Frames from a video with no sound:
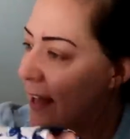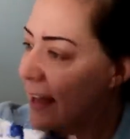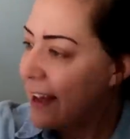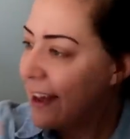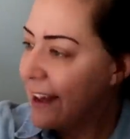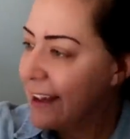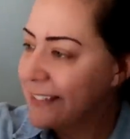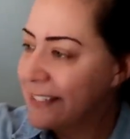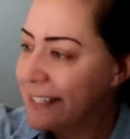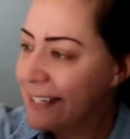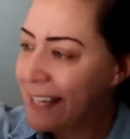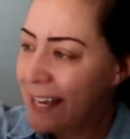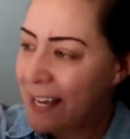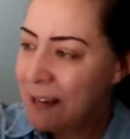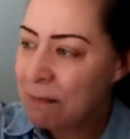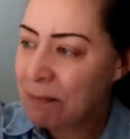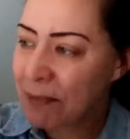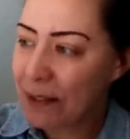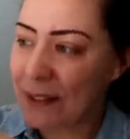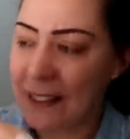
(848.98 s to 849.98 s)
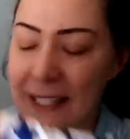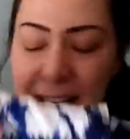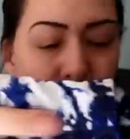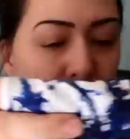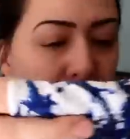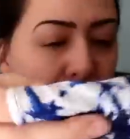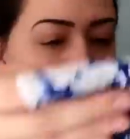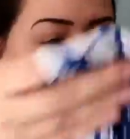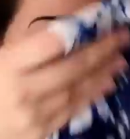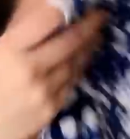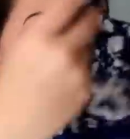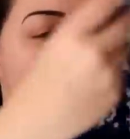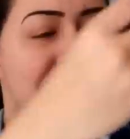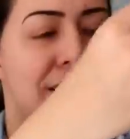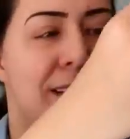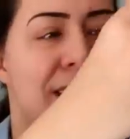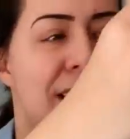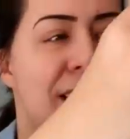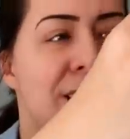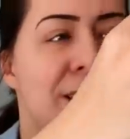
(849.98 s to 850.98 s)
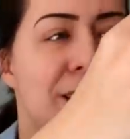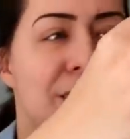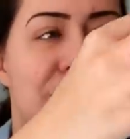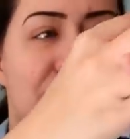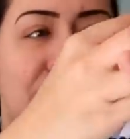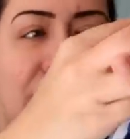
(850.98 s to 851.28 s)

And Kimberly purchased this